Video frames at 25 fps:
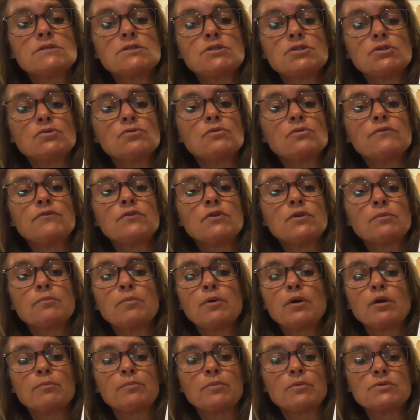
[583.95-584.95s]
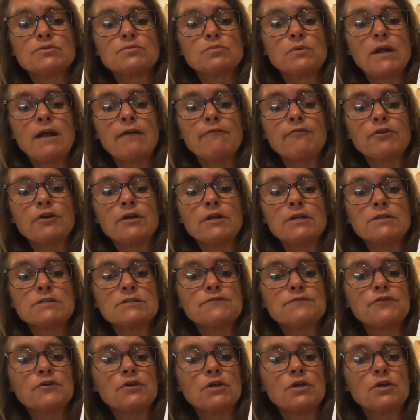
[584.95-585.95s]
2 of your purples, whatever it is
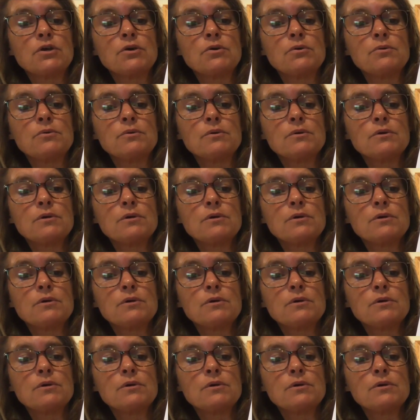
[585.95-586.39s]
for you,